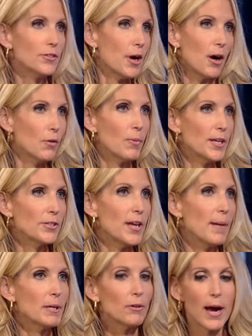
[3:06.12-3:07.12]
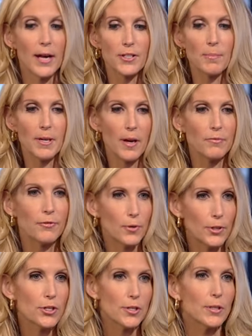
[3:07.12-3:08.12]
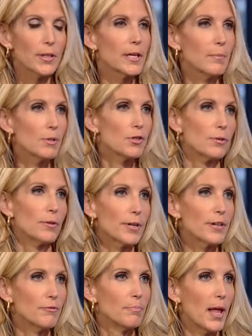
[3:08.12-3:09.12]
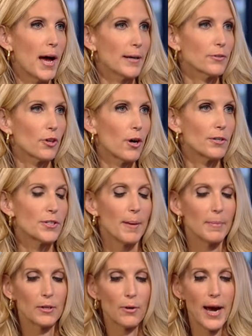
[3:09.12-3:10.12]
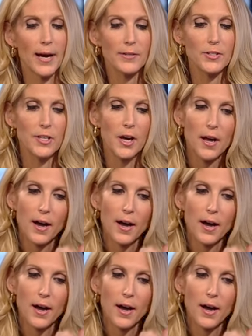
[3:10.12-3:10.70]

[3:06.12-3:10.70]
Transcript: always Democrats. Unfortunately, a majority of blacks are Democrats.